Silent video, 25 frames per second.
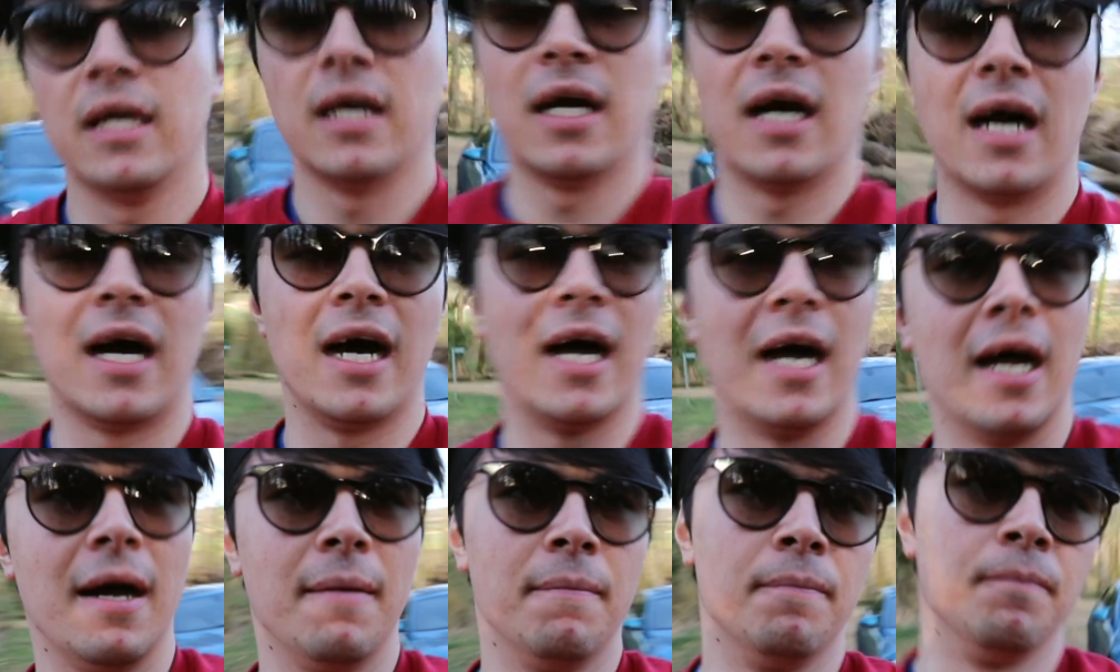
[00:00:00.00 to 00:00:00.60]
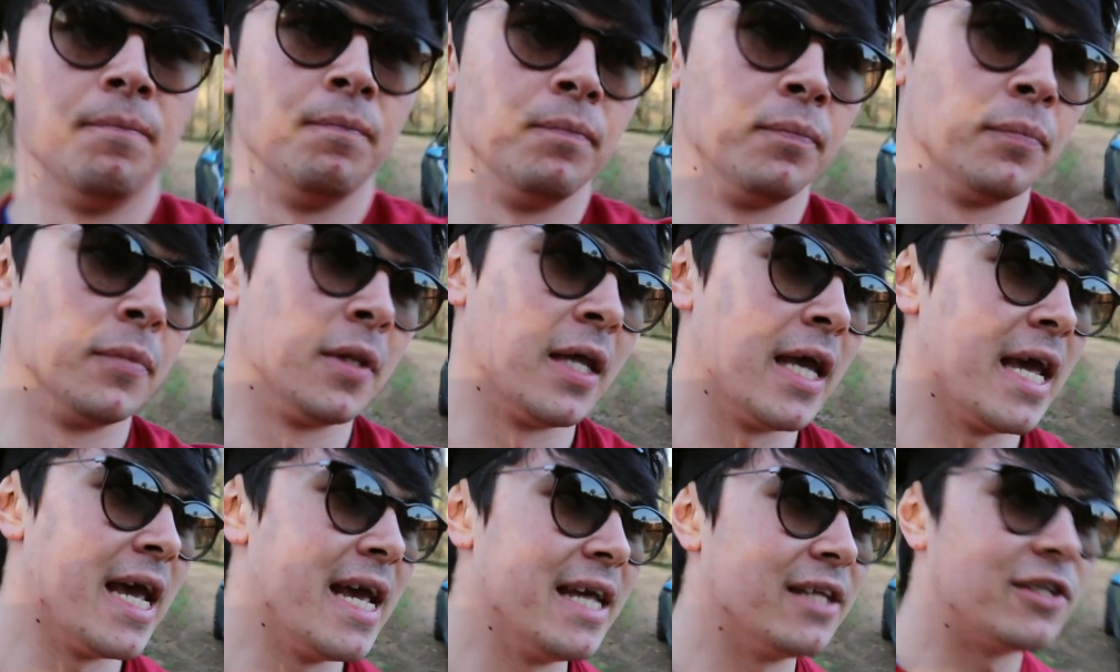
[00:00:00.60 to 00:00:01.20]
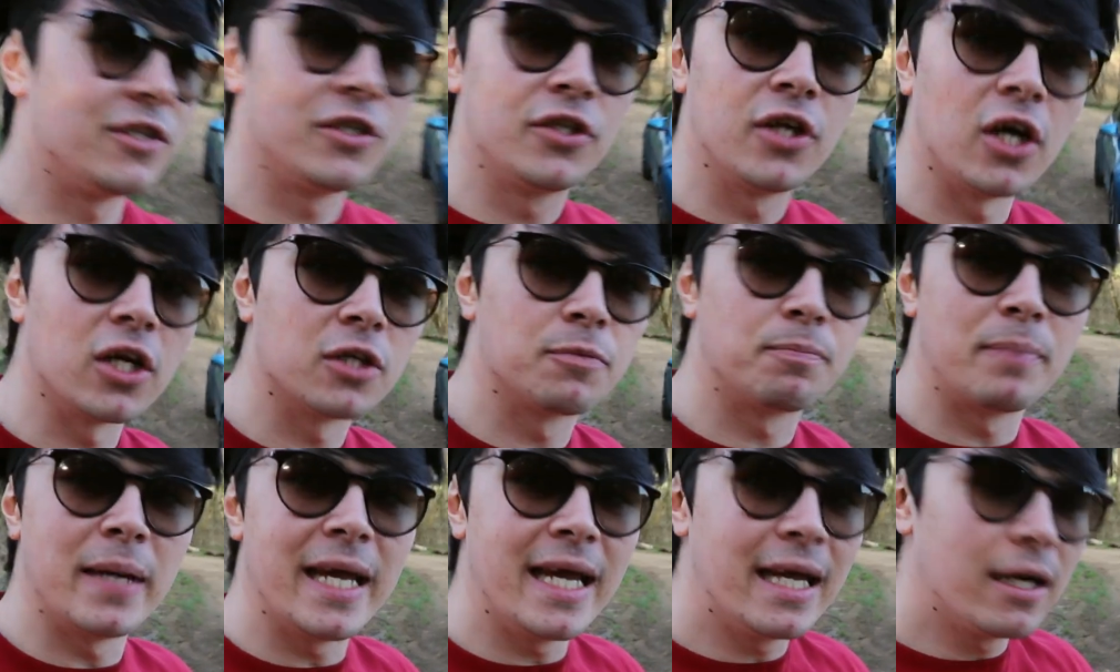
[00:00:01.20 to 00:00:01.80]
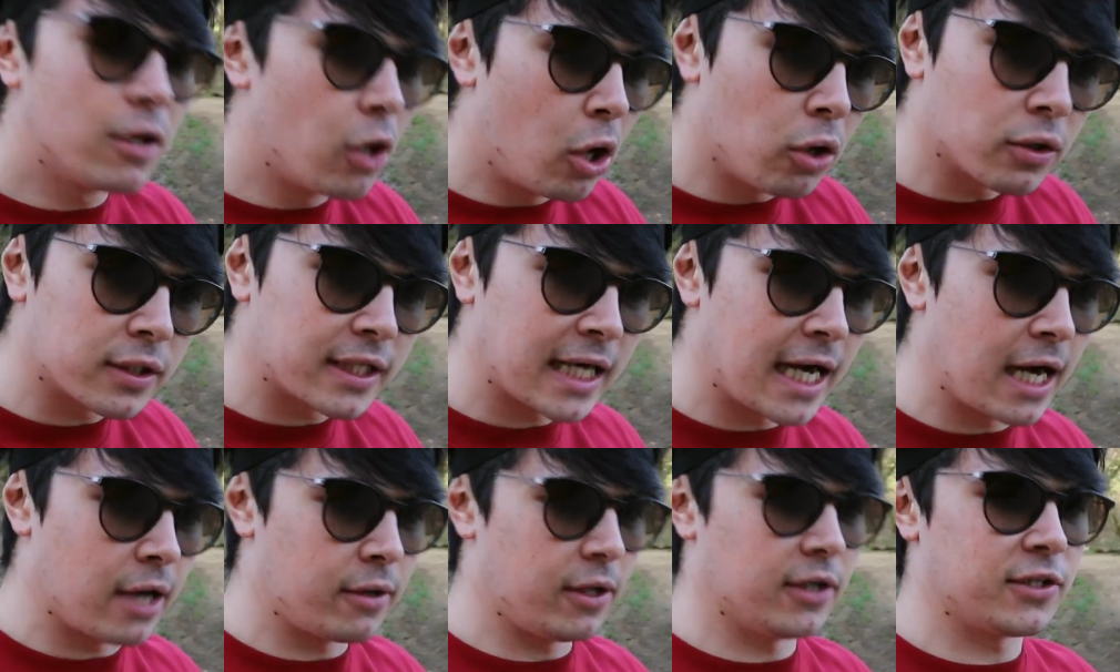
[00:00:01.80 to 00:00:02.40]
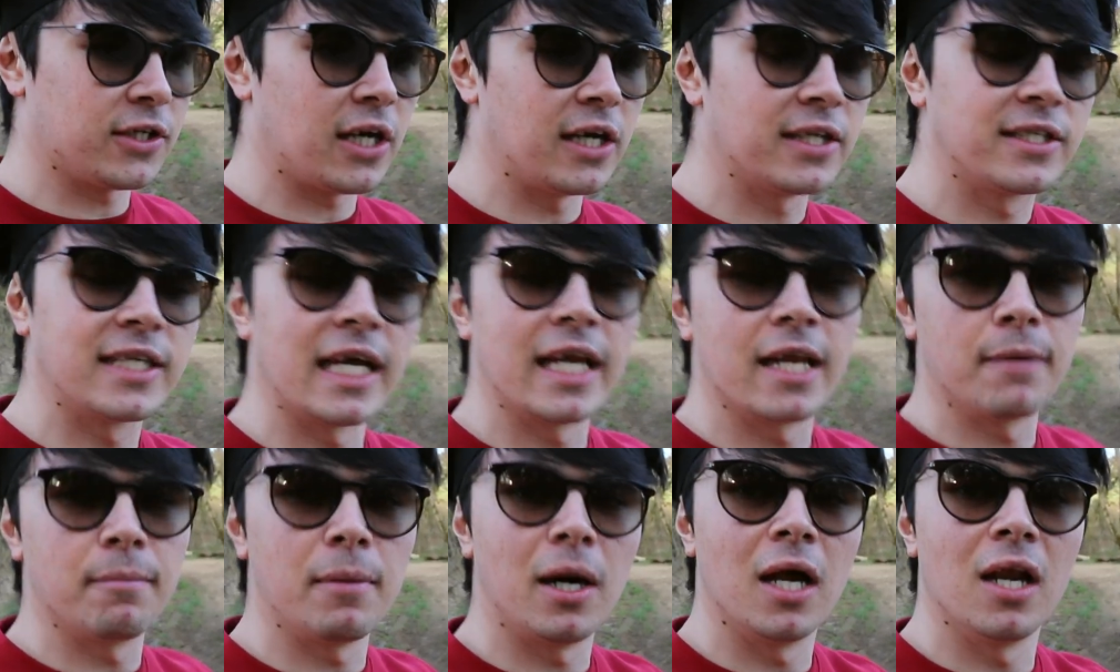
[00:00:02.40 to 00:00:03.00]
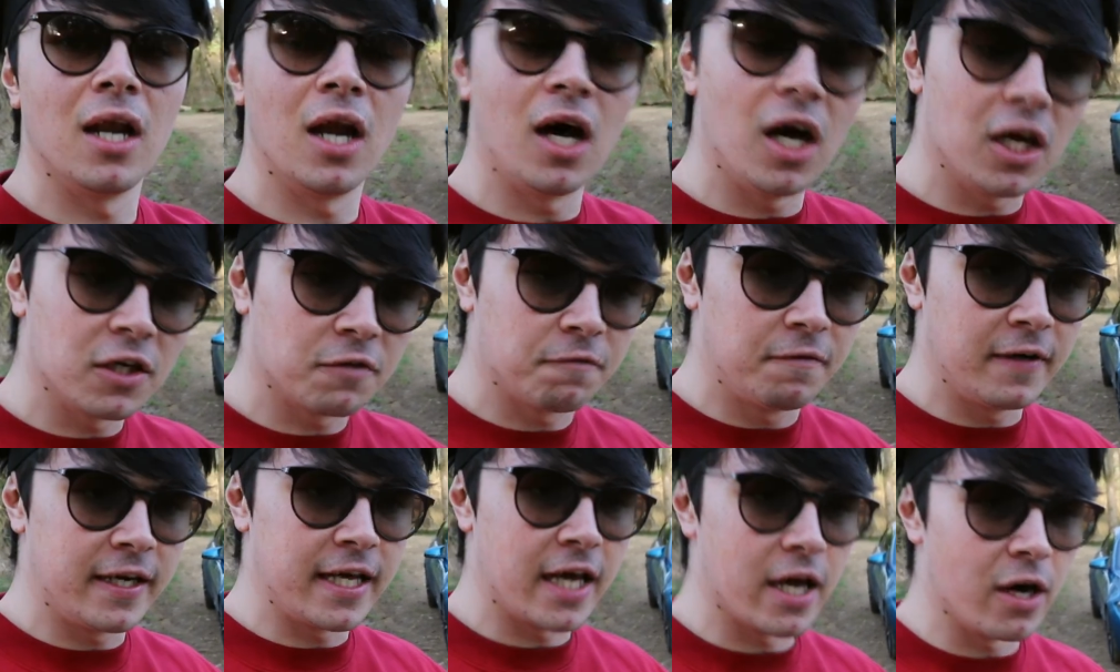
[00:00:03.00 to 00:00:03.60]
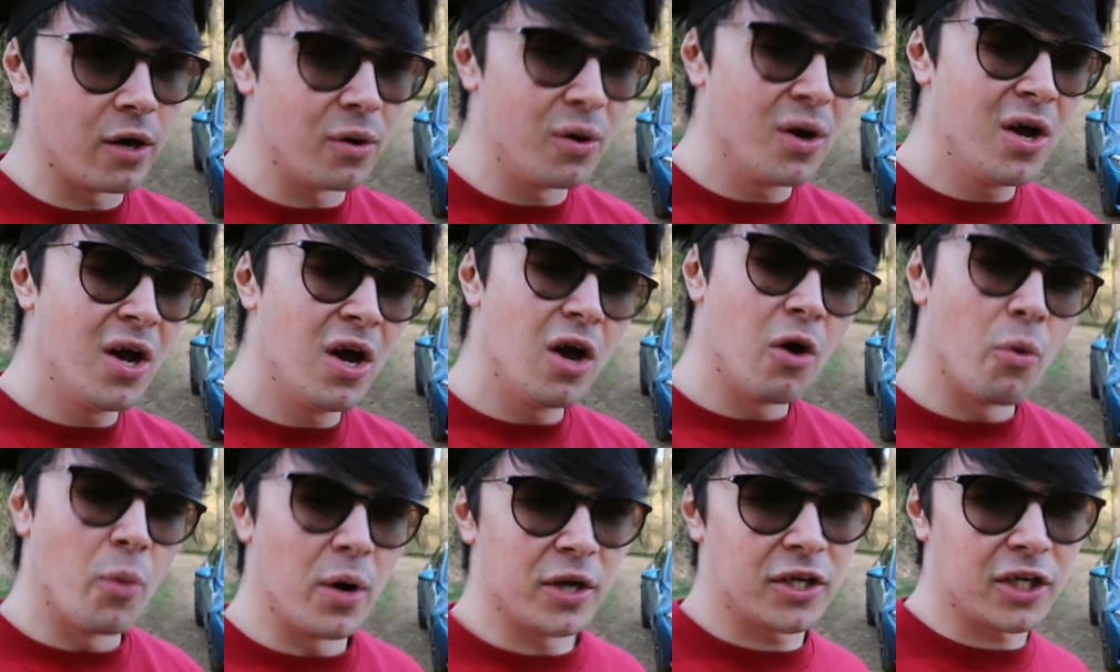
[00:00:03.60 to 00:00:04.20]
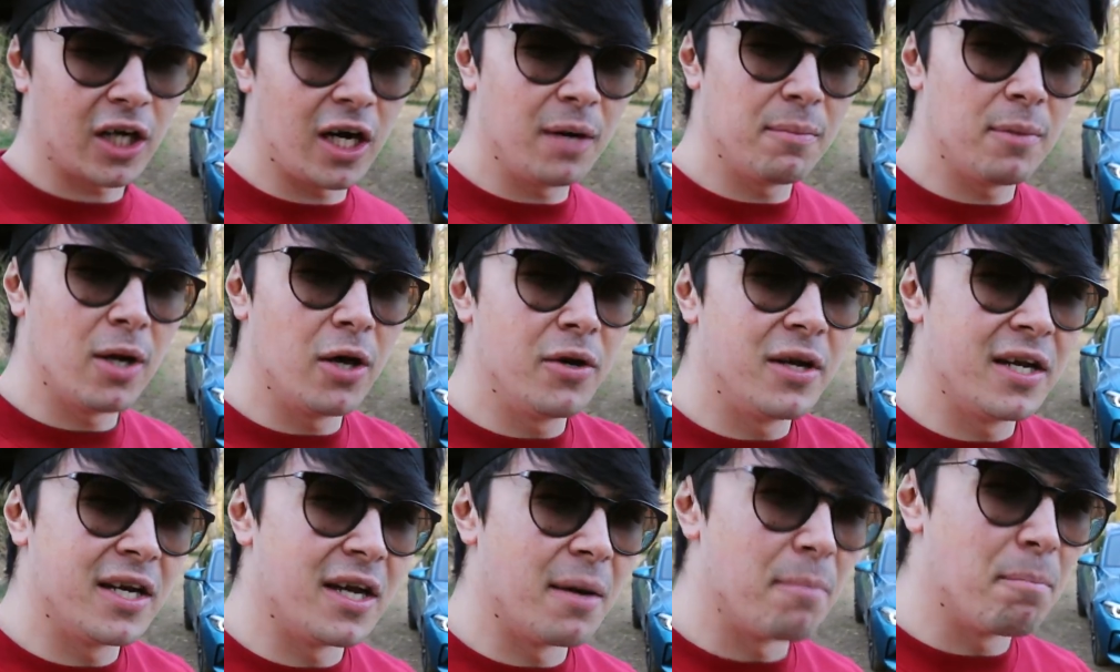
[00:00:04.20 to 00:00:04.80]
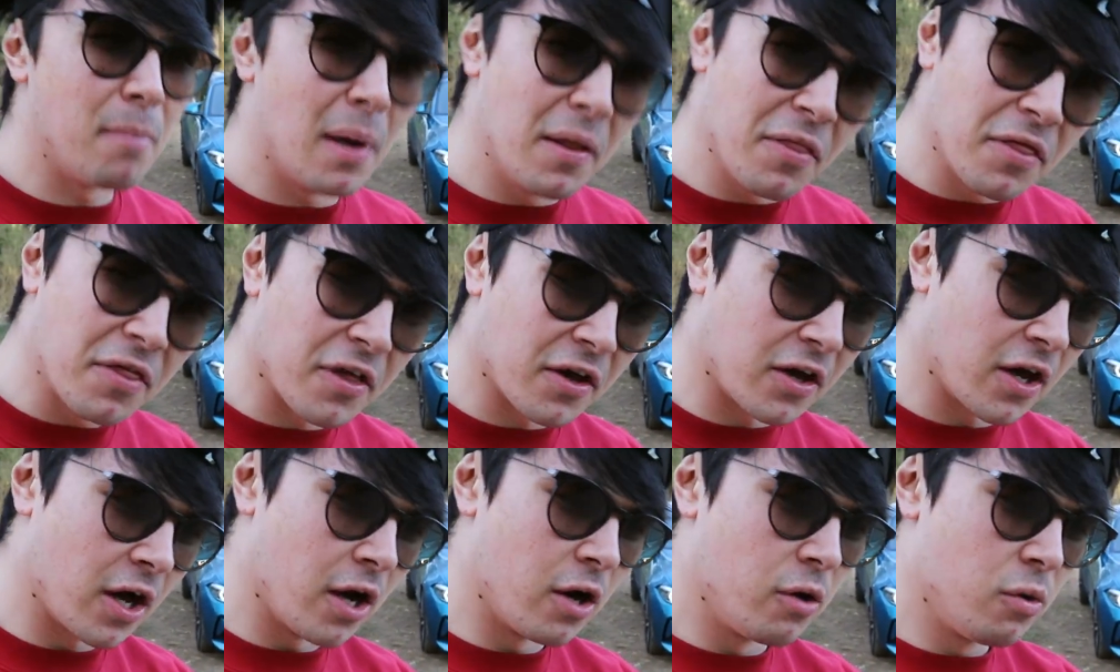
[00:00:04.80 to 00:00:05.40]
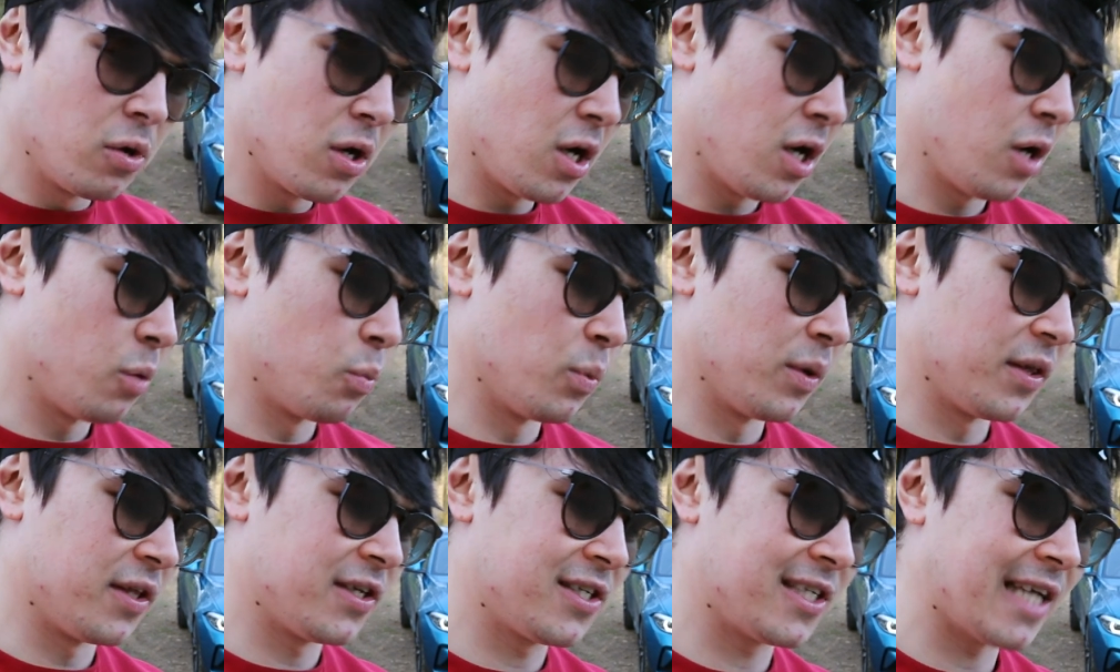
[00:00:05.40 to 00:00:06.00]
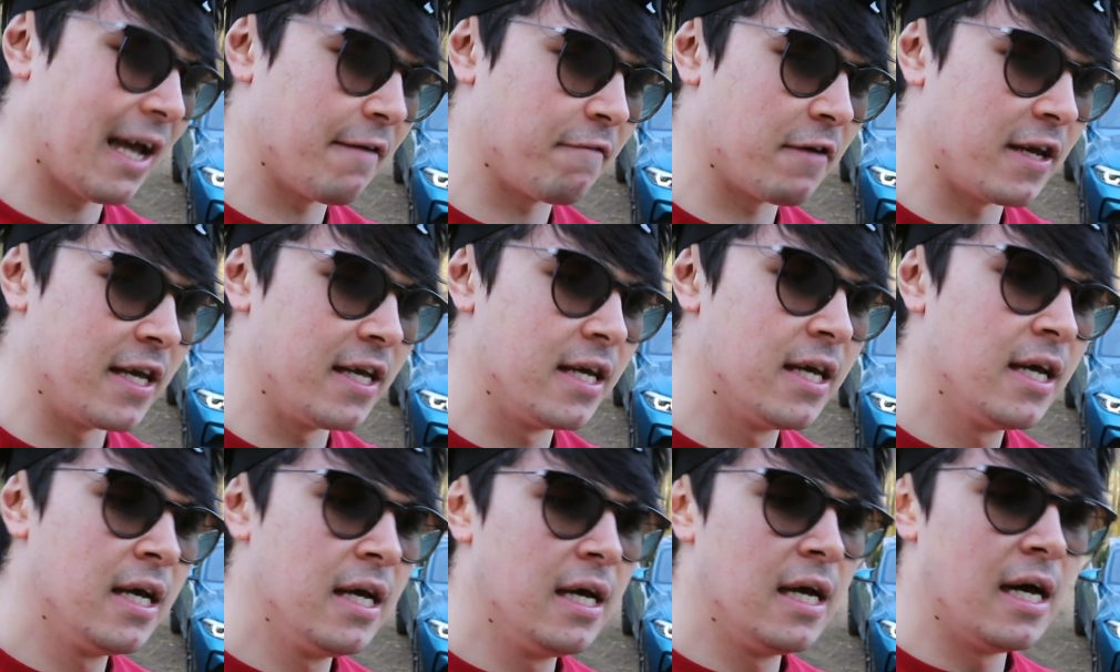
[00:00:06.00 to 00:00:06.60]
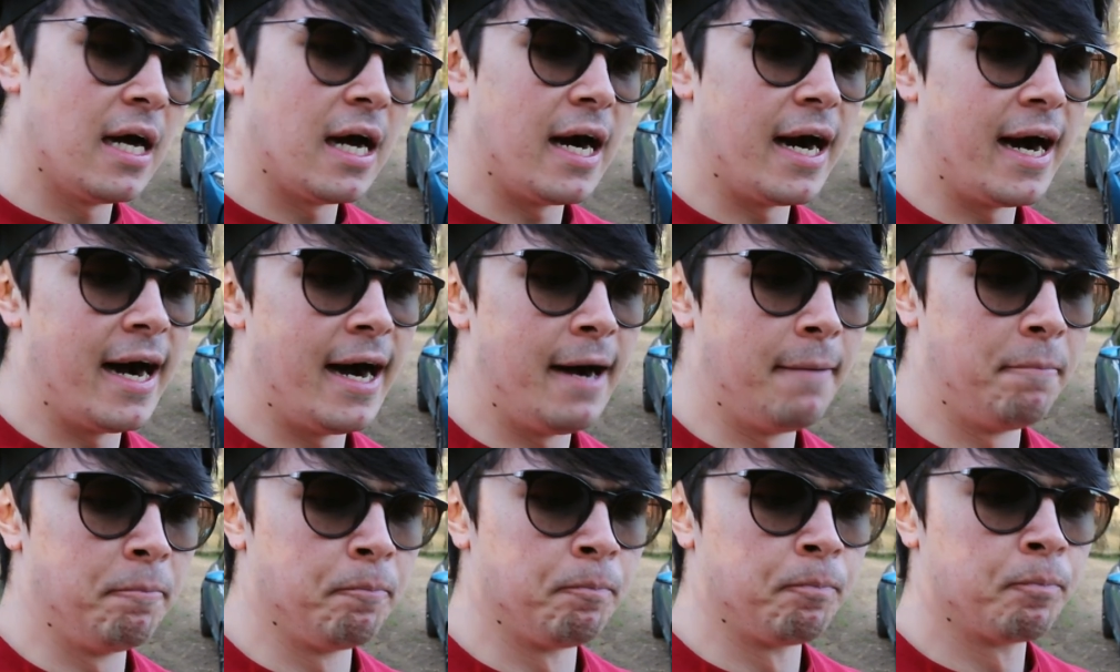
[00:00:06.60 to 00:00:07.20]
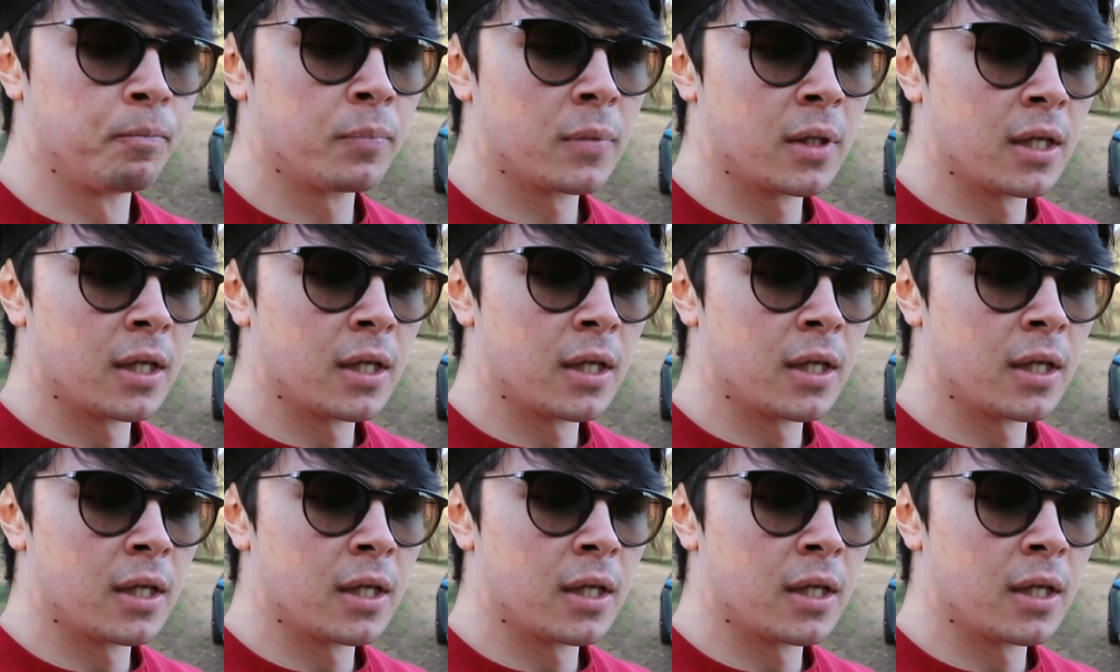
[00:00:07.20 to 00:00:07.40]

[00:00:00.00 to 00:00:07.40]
Um, it's just been lockdown, as I said in my last video, which I uploaded a month ago uh, with Sevi. Um,